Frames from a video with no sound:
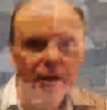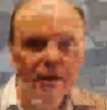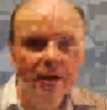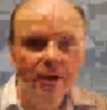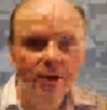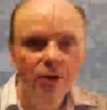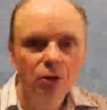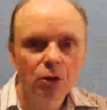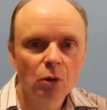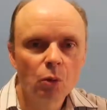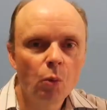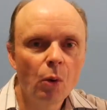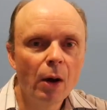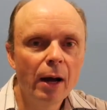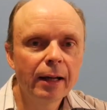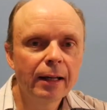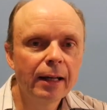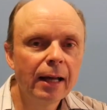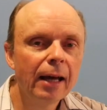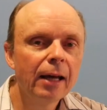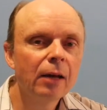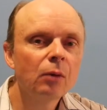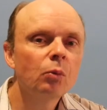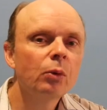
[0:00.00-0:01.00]
So why
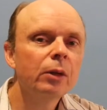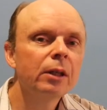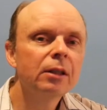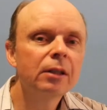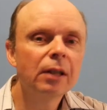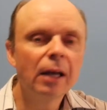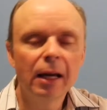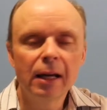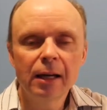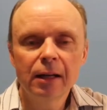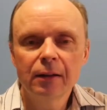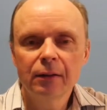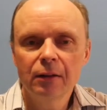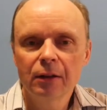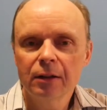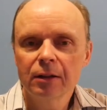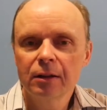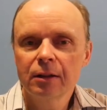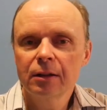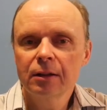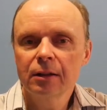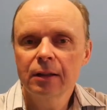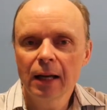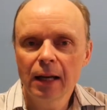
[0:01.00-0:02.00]
can't we take this
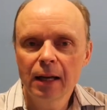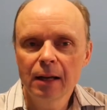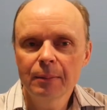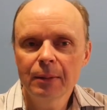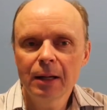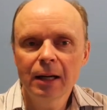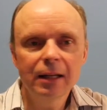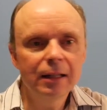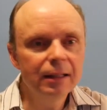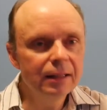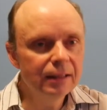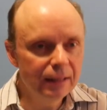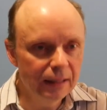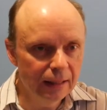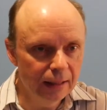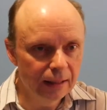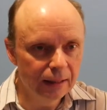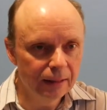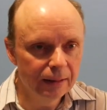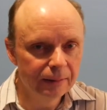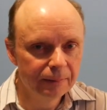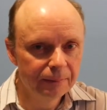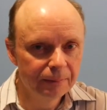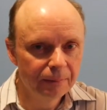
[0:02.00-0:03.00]
same
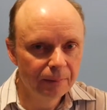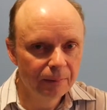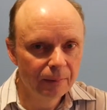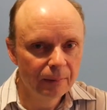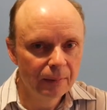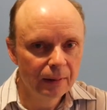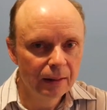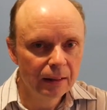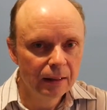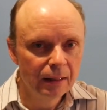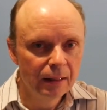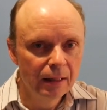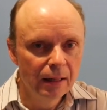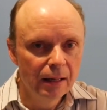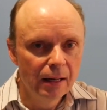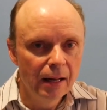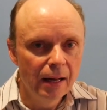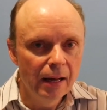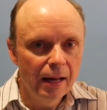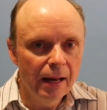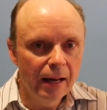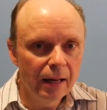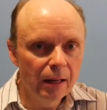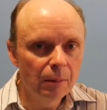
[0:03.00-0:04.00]
idea
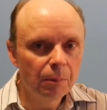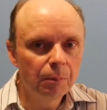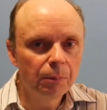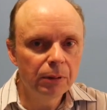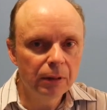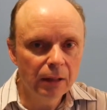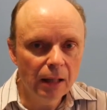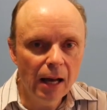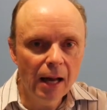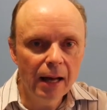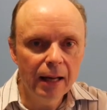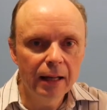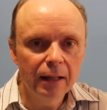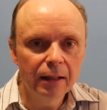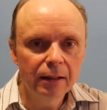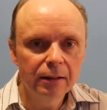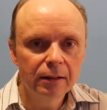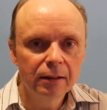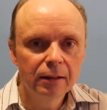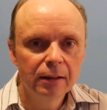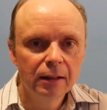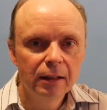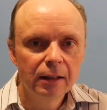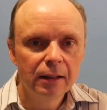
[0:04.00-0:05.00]
and apply
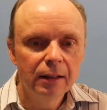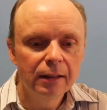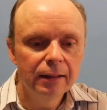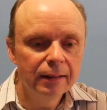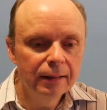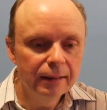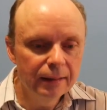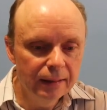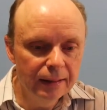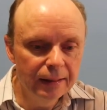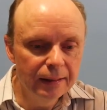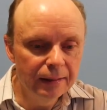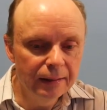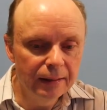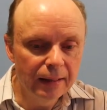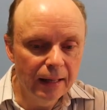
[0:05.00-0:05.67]
it in